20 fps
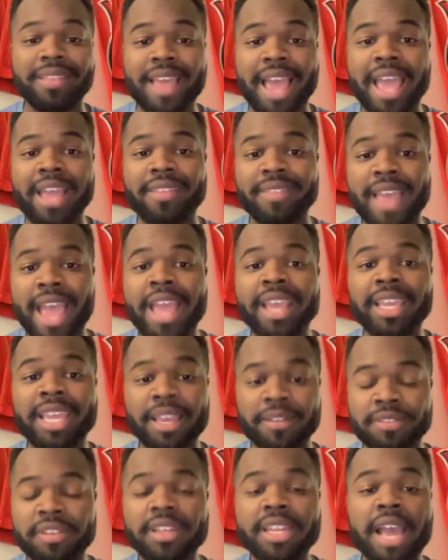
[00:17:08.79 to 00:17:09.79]
That that
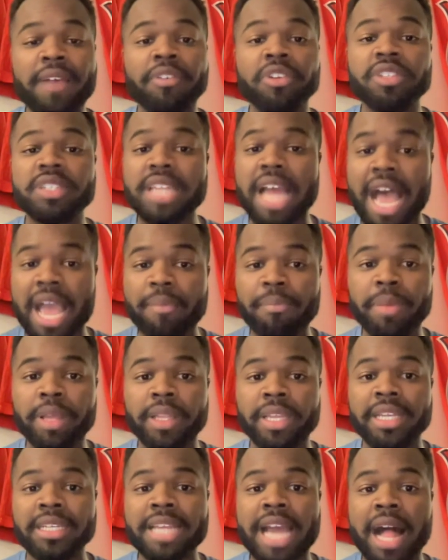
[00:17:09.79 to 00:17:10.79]
gives the Devils nine
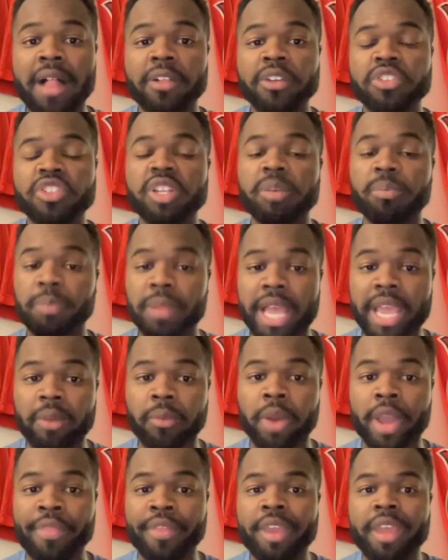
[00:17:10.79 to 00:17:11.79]
million dollars to play
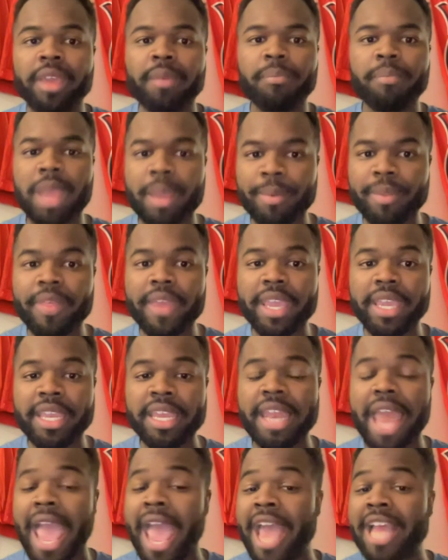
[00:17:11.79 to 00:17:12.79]
with. Maybe they
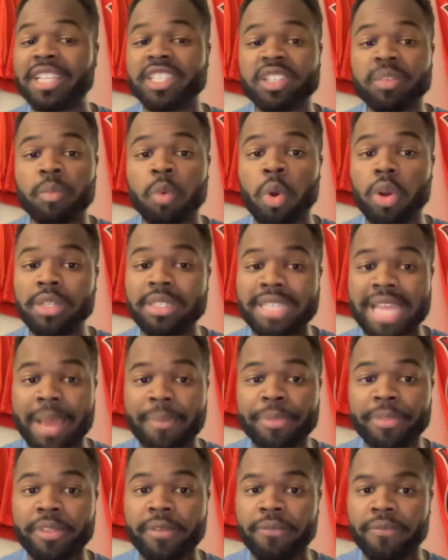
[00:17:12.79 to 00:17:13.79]
can add some more
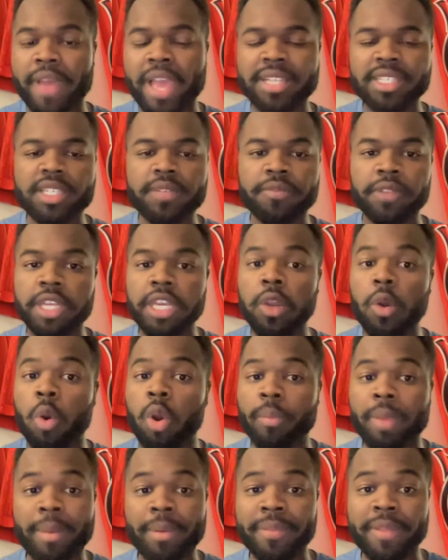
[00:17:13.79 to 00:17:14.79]
depth defensively,
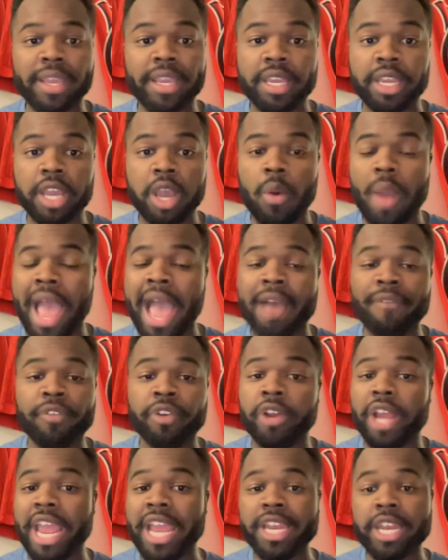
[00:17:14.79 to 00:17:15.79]
or maybe they can go
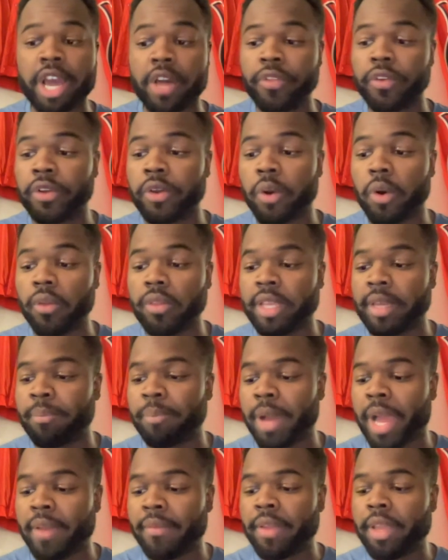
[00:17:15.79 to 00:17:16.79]
after another goalie.
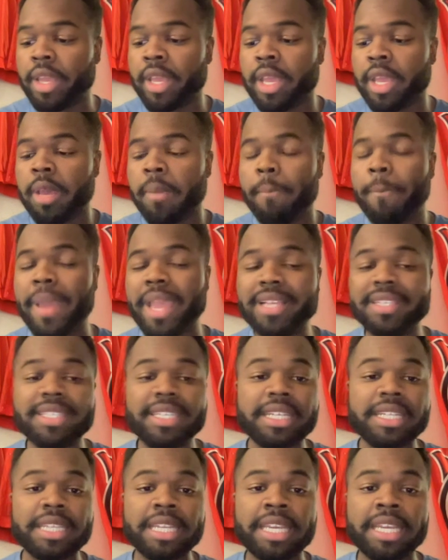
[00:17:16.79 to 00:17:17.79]
But
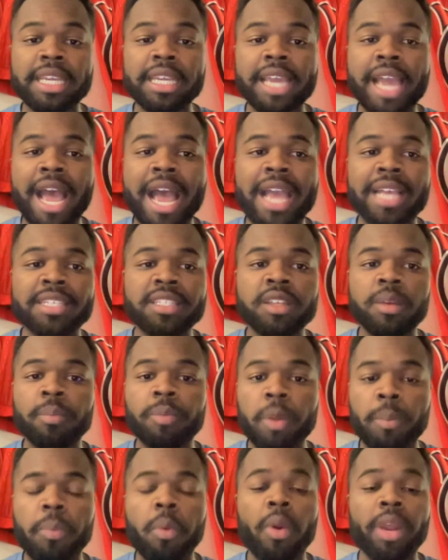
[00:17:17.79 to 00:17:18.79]
basically, guys, the,
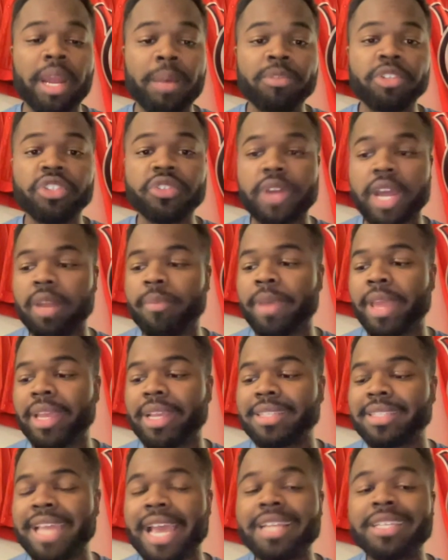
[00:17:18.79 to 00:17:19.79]
the point I'm just trying to
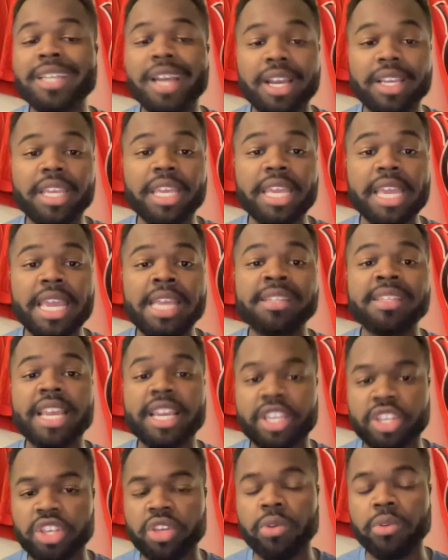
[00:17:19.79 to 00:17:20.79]
make is that Dougie is a
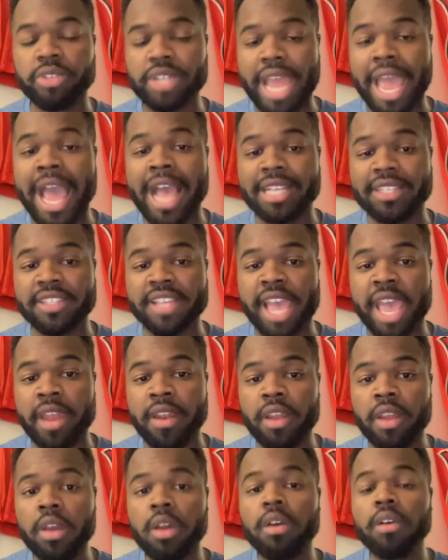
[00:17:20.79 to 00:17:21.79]
huge
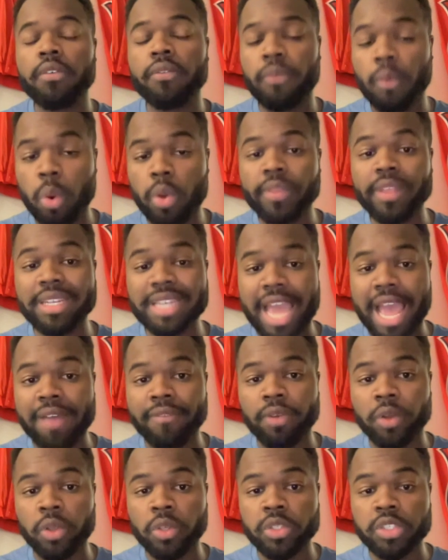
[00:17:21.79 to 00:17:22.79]
asset for the
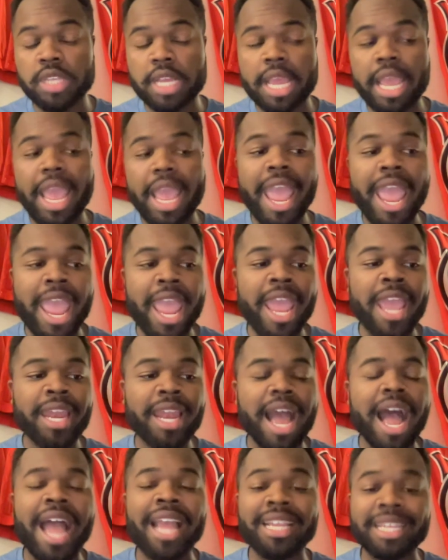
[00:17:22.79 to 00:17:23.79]
Devils.
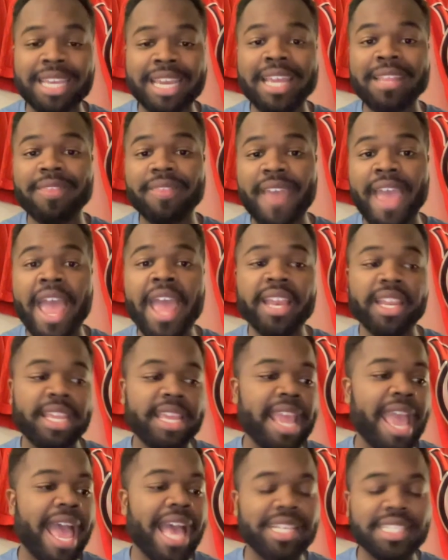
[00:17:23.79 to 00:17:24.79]
And I get that
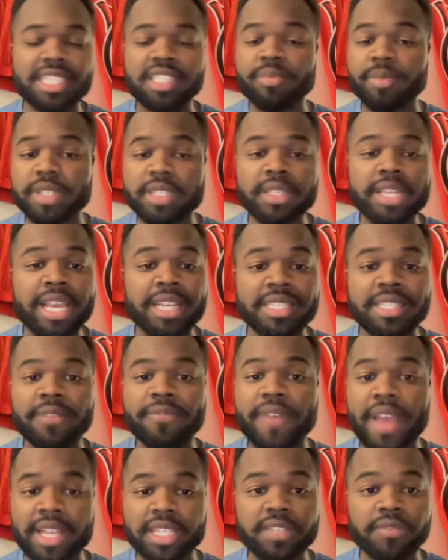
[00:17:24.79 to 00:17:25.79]
he has his mistakes
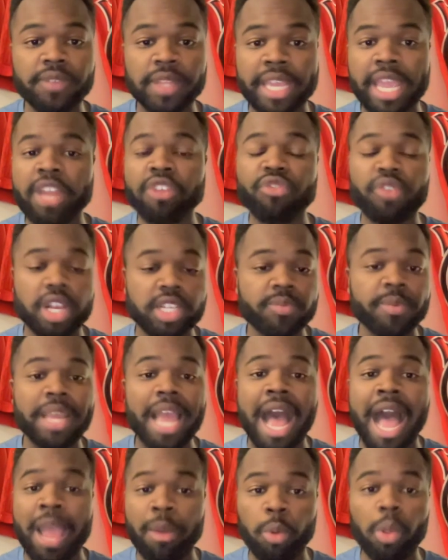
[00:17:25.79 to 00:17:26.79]
defensively. And trust me,
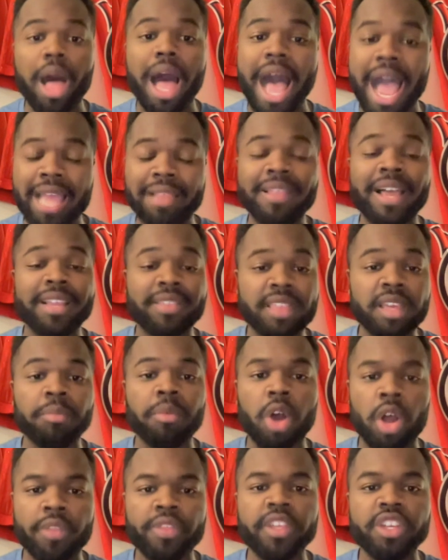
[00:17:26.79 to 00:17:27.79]
I will highlight
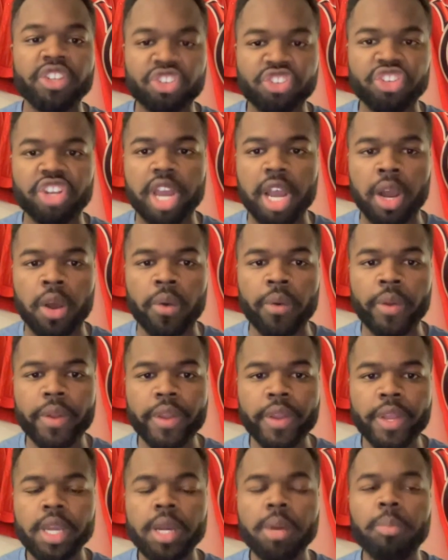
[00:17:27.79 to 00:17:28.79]
them on this show.
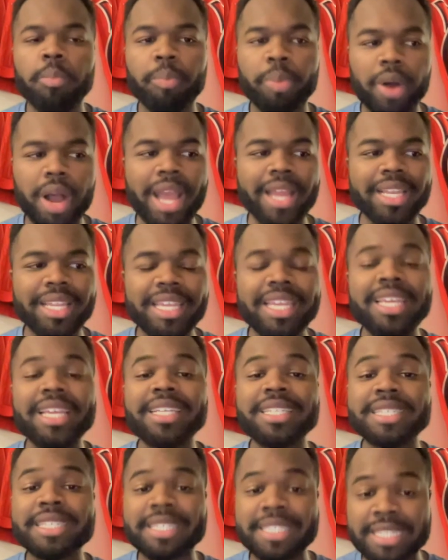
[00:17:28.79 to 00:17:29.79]
But he
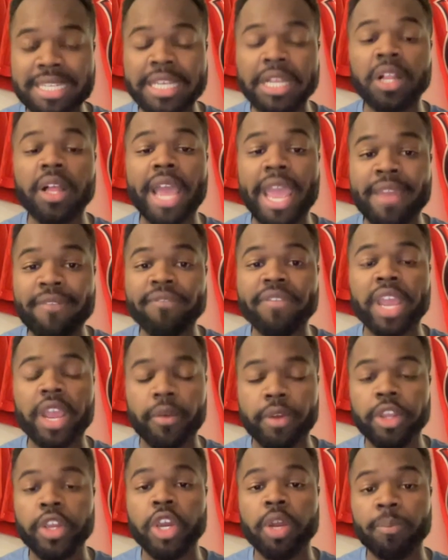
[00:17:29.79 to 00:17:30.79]
is still a
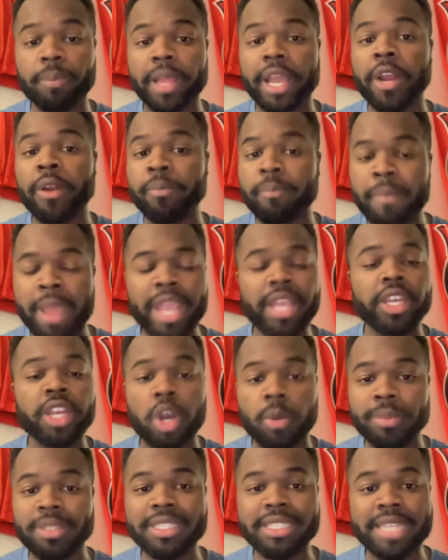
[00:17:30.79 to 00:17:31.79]
very good player. Make
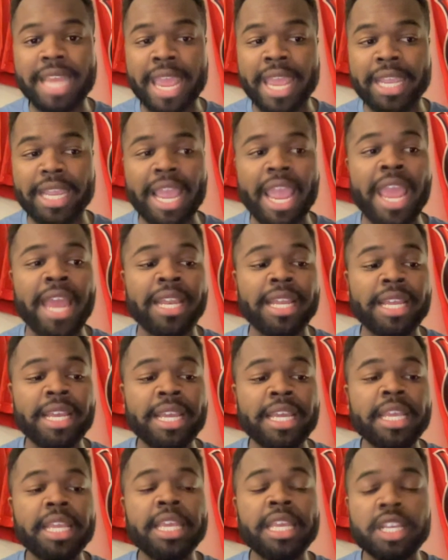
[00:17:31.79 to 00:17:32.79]
no mistake. And
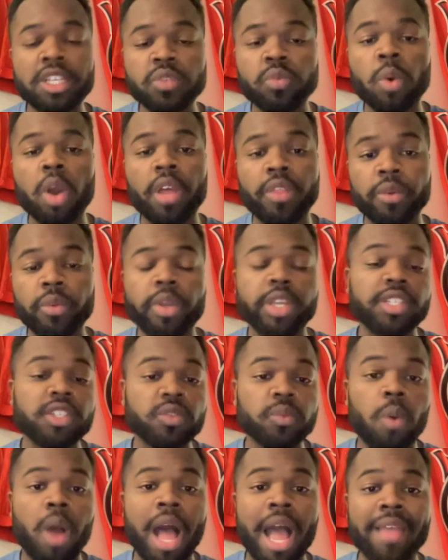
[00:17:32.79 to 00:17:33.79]
he is one of the reasons
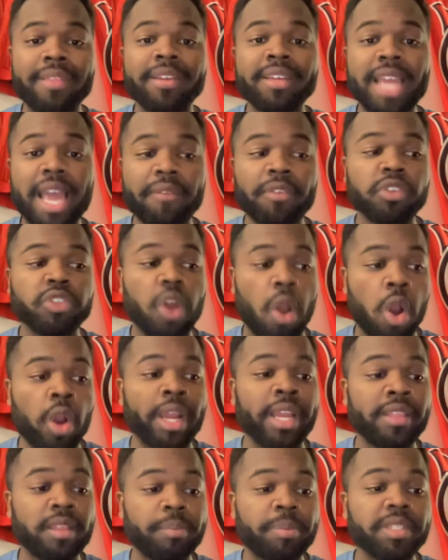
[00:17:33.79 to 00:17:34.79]
why the Devils are
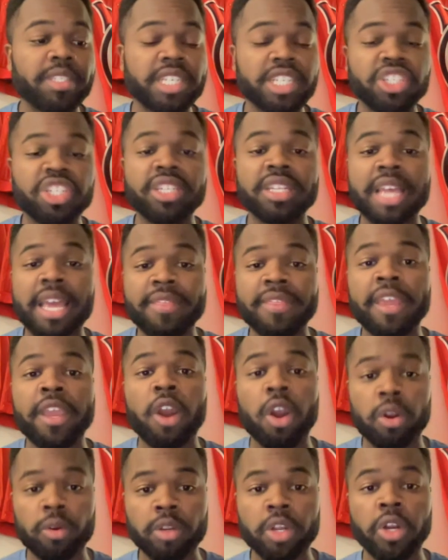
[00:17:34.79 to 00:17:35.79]
in the position that they
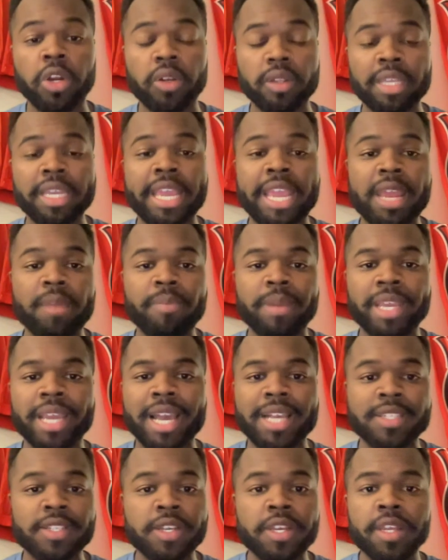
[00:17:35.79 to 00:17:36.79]
are currently in
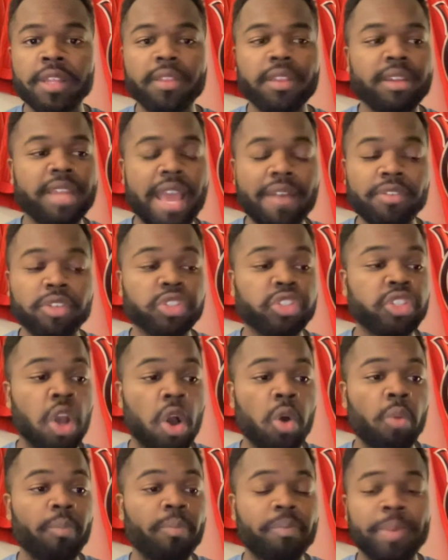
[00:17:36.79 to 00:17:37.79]
because the Devils
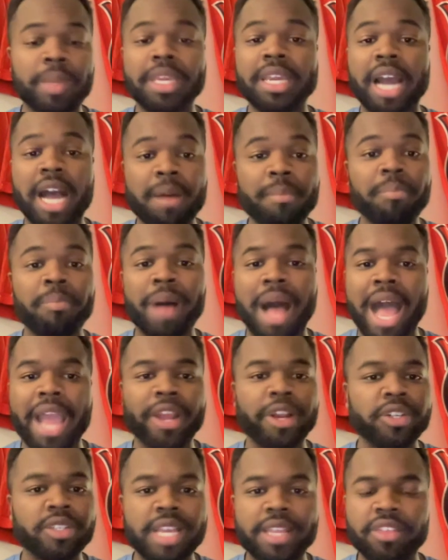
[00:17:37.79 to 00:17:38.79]
don't become
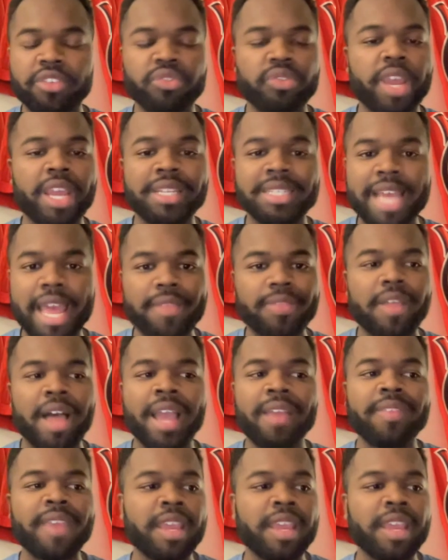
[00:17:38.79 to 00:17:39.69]
buyers at the trade deadline.